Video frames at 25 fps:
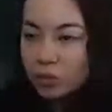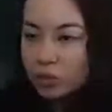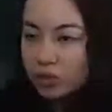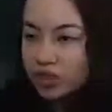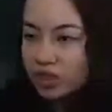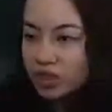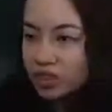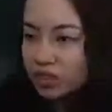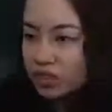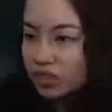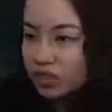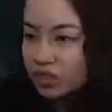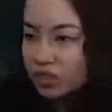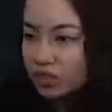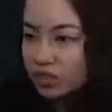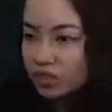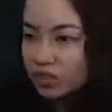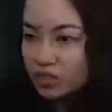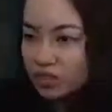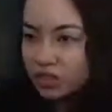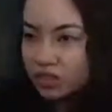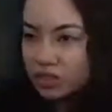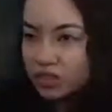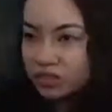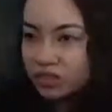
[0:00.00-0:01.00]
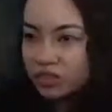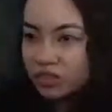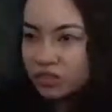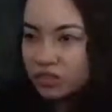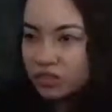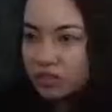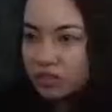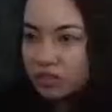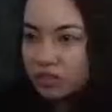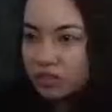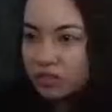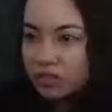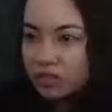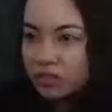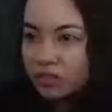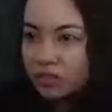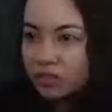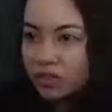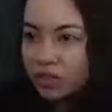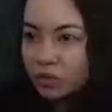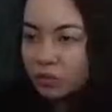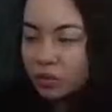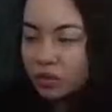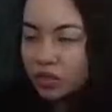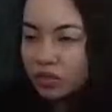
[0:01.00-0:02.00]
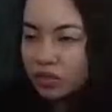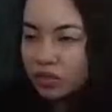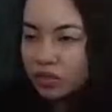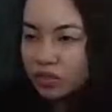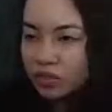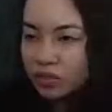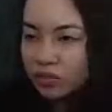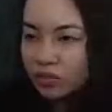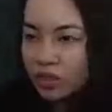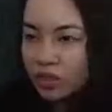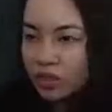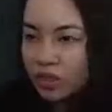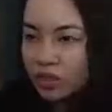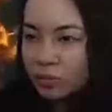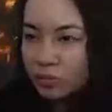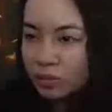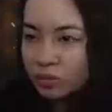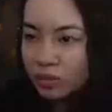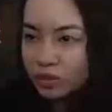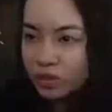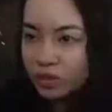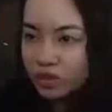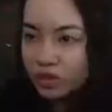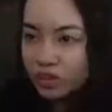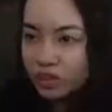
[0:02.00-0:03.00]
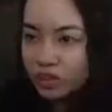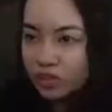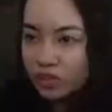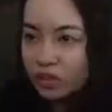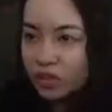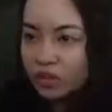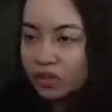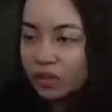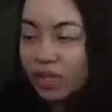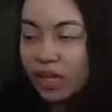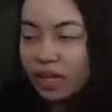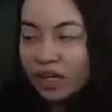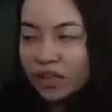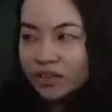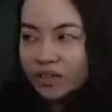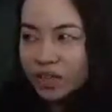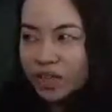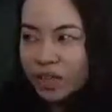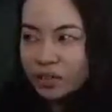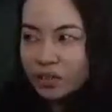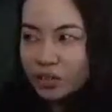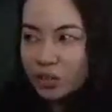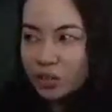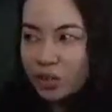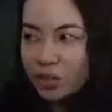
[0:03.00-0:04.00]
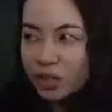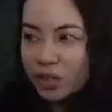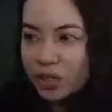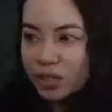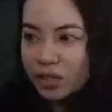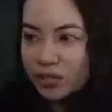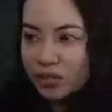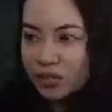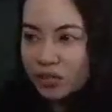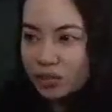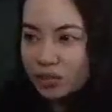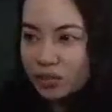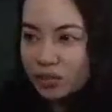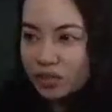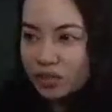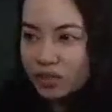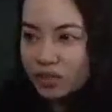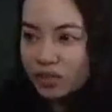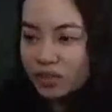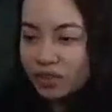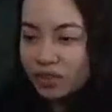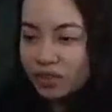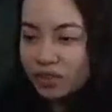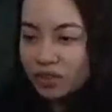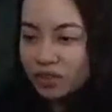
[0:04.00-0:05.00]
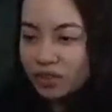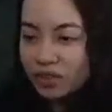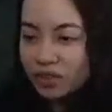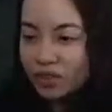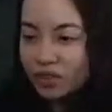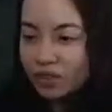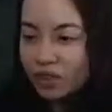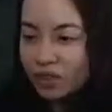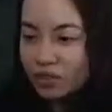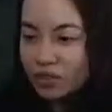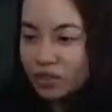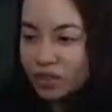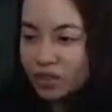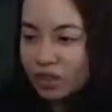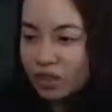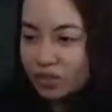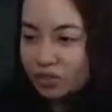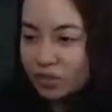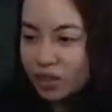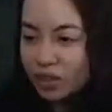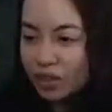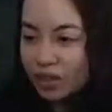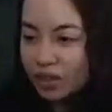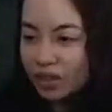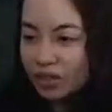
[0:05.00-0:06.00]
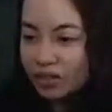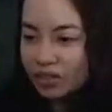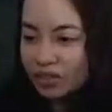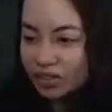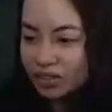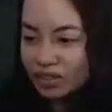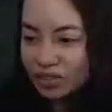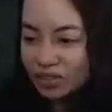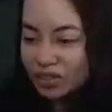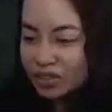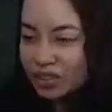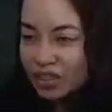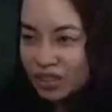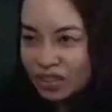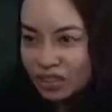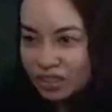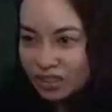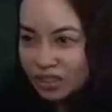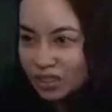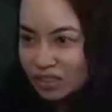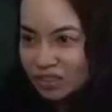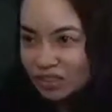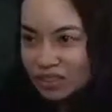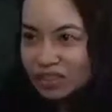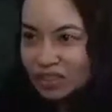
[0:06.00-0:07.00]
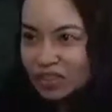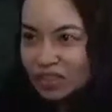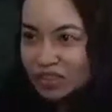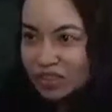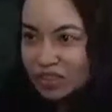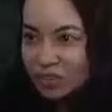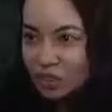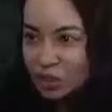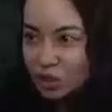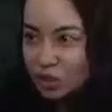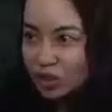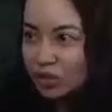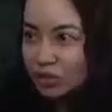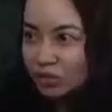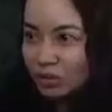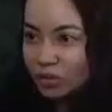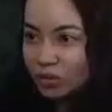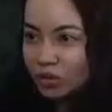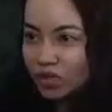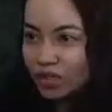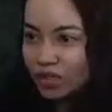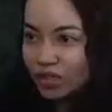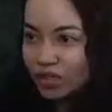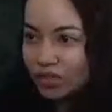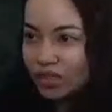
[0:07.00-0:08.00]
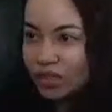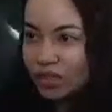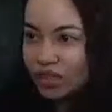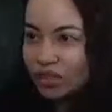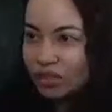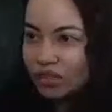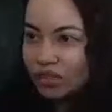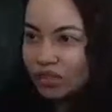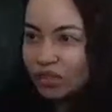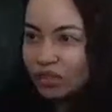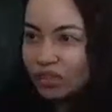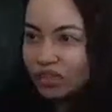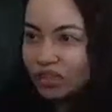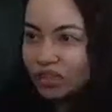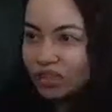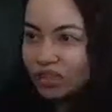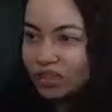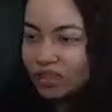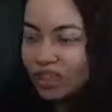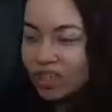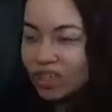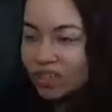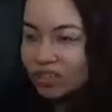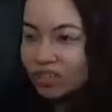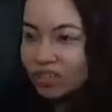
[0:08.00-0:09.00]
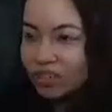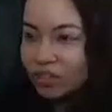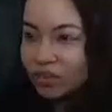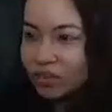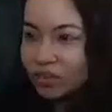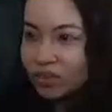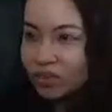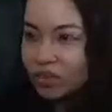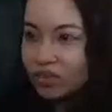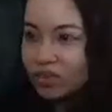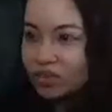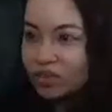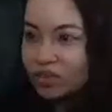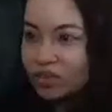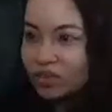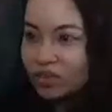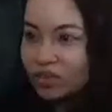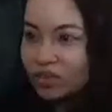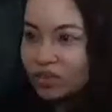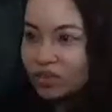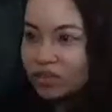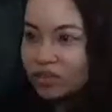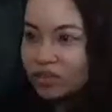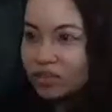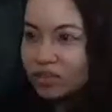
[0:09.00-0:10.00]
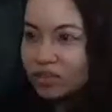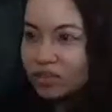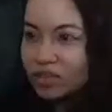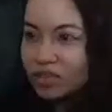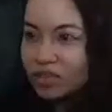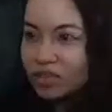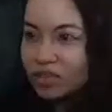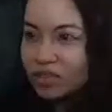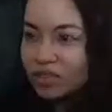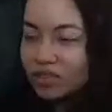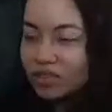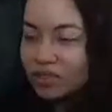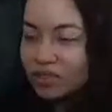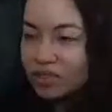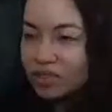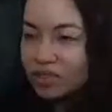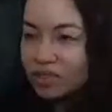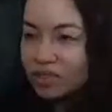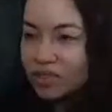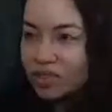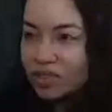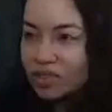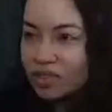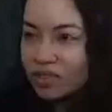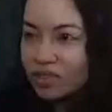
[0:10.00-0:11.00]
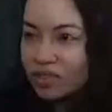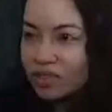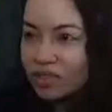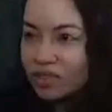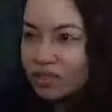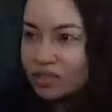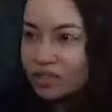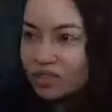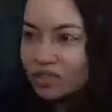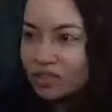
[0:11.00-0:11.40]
Poison there. Imperial Obelisk. I know a lot of games you can't even like call yourself god, just general any god at all. Just like you can't use the word. Anything related to that.